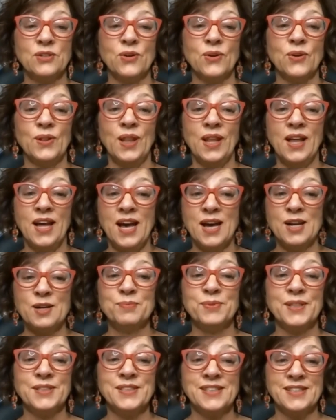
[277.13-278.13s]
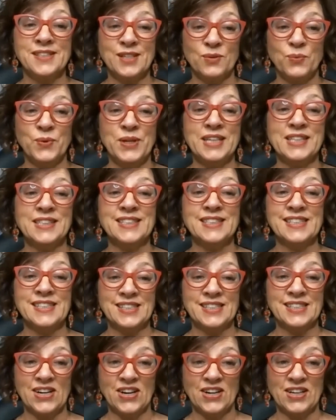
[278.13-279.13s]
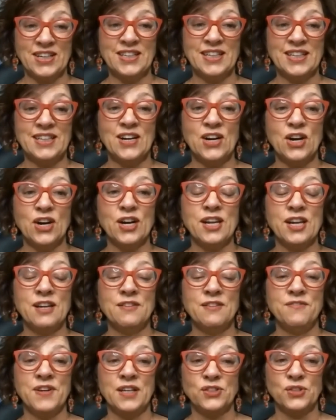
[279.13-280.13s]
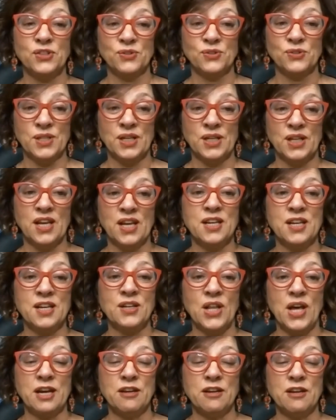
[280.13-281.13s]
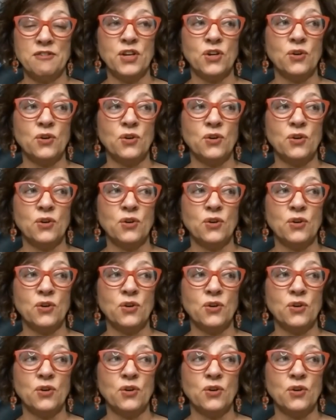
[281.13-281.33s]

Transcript: because there are a lot of places that we get stuck in our adventures in life.